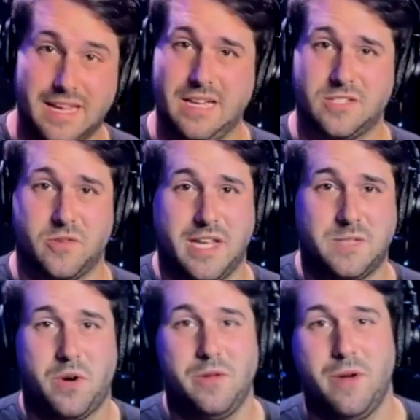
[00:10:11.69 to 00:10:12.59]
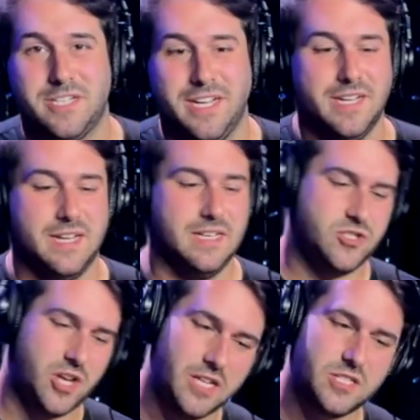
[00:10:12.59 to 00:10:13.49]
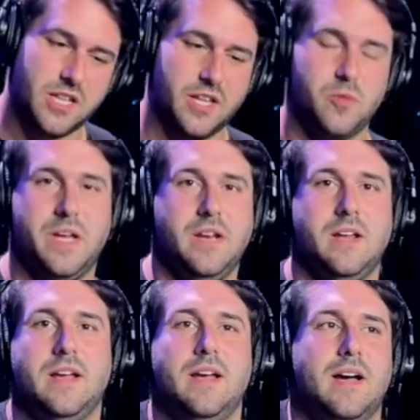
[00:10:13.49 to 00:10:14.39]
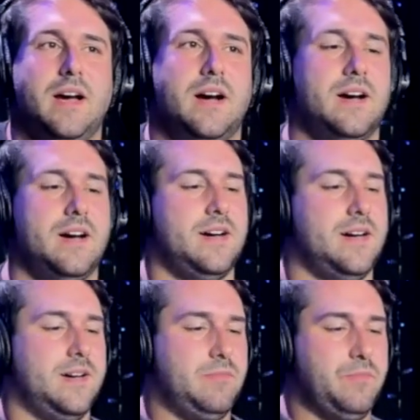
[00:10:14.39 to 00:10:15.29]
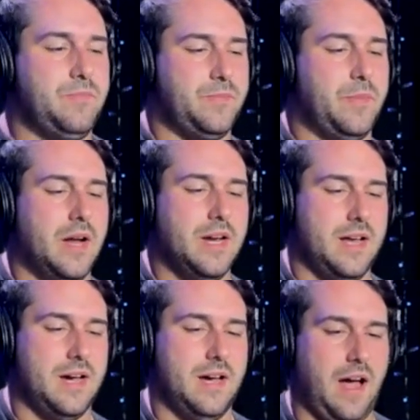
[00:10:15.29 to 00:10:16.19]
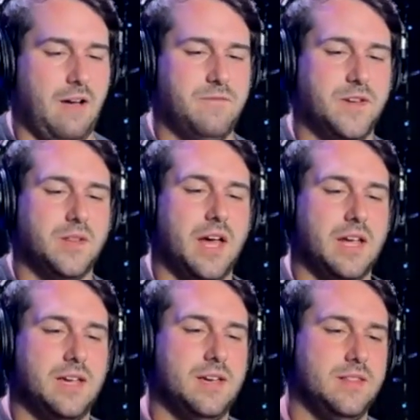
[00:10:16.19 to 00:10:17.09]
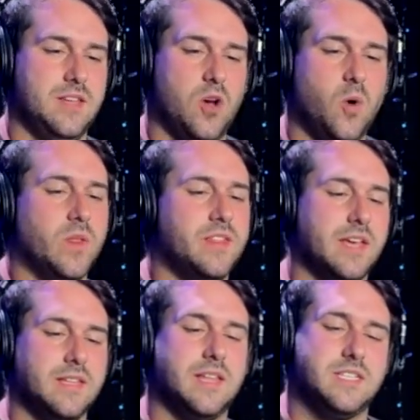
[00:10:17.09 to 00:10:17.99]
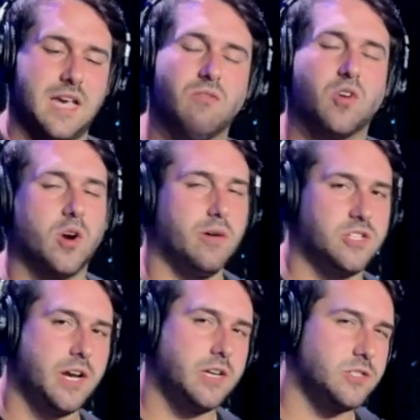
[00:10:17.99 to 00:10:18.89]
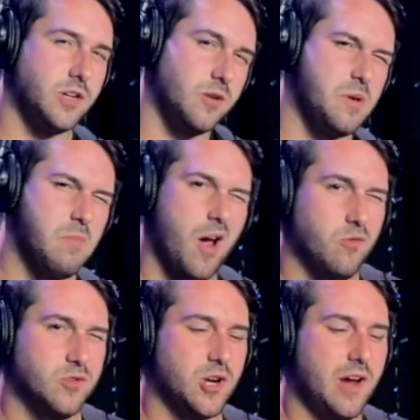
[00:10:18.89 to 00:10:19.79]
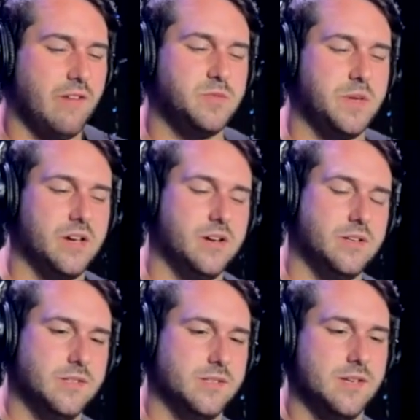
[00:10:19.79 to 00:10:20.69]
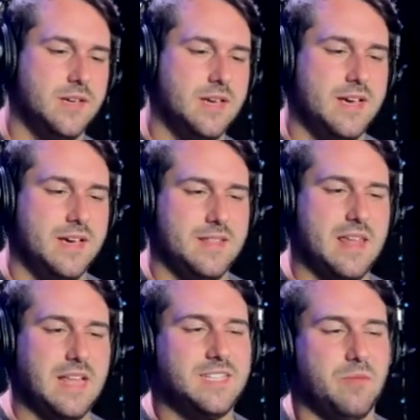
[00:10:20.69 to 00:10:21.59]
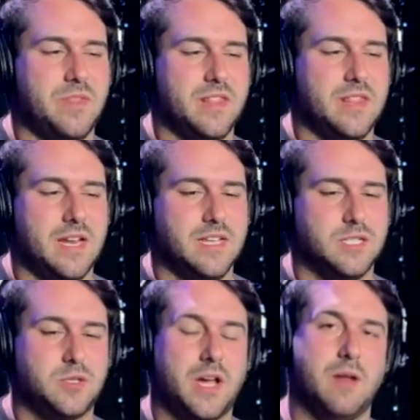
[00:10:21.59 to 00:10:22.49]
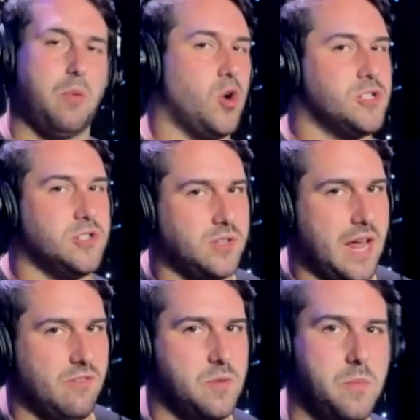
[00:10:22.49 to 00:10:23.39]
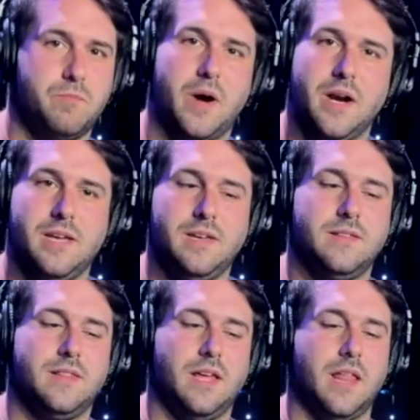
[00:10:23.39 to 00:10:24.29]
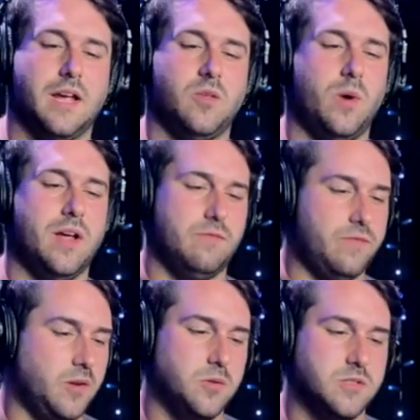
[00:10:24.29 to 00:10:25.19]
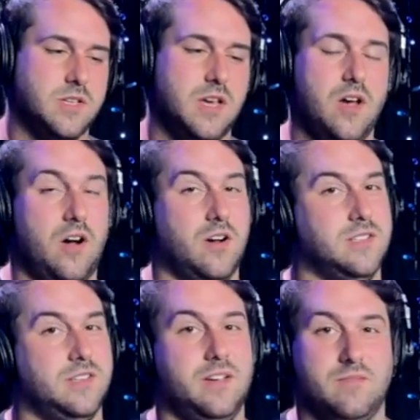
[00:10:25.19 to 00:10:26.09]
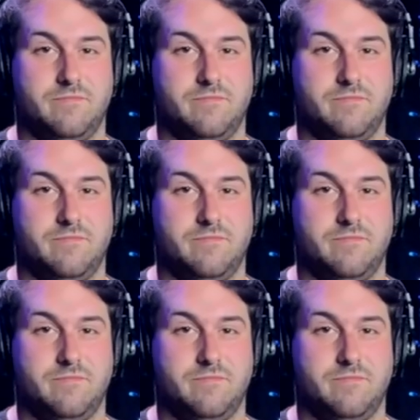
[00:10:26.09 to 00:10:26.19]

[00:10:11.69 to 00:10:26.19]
so that's pretty much it. It's changed a little bit, but I feel like the only thing that's ever going to change is going to be my overdrives, because that's something that is kind of personal to everybody. They like the way it feels. Honestly,